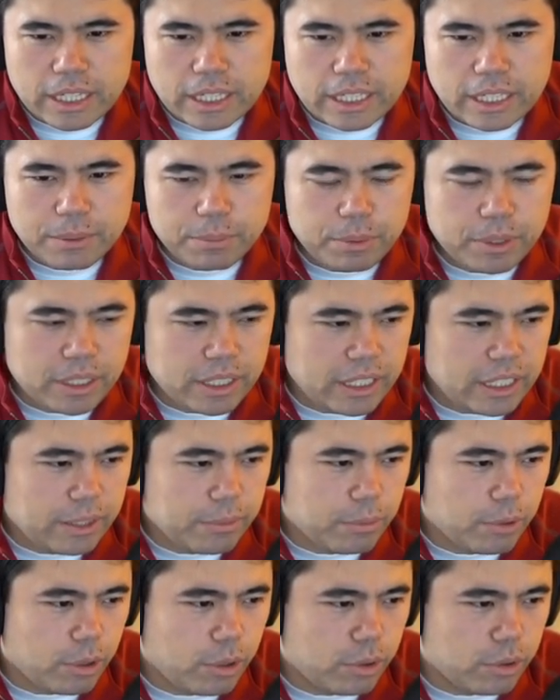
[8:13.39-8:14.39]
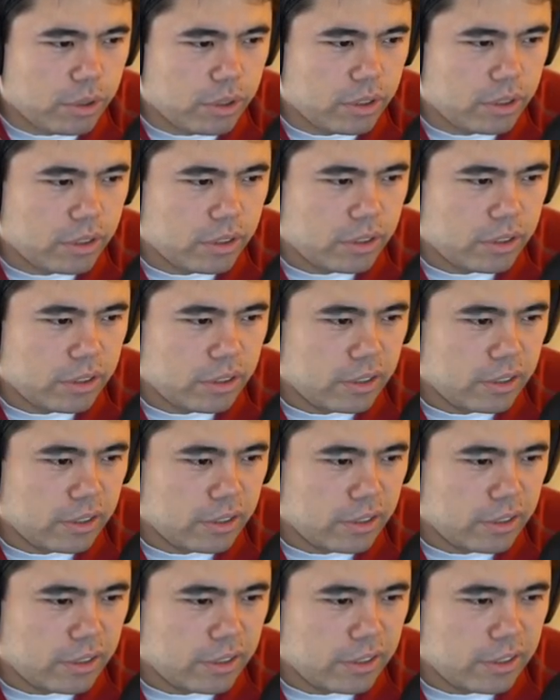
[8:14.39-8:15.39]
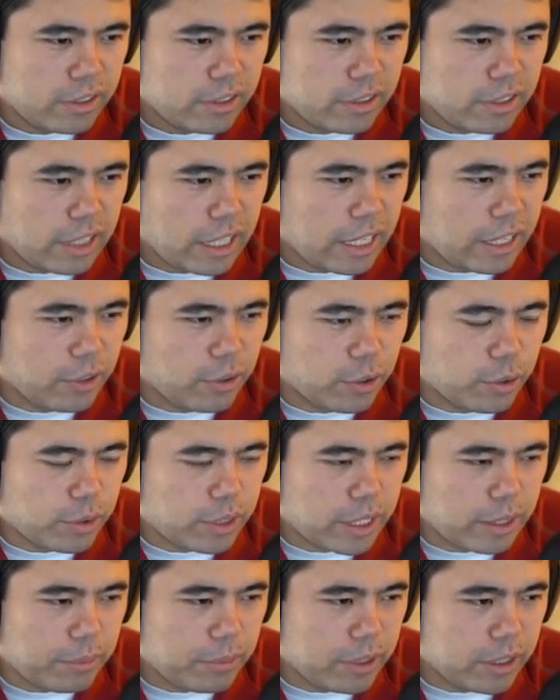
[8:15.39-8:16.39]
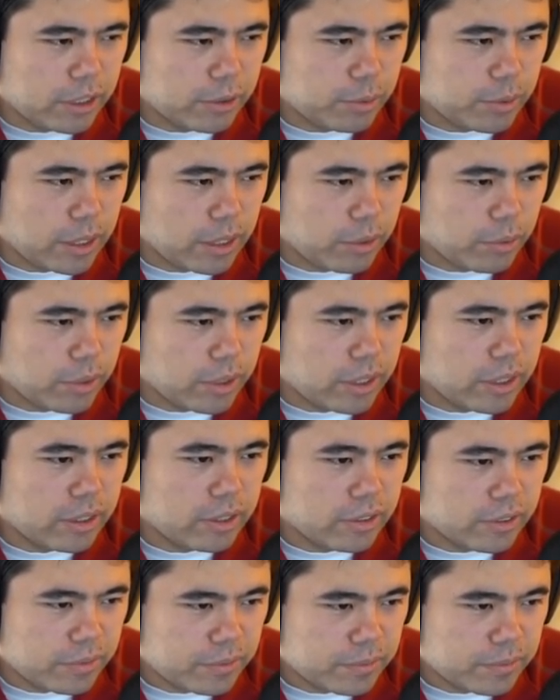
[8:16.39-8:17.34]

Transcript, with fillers: can be an emote I don't know what that means, but anyway.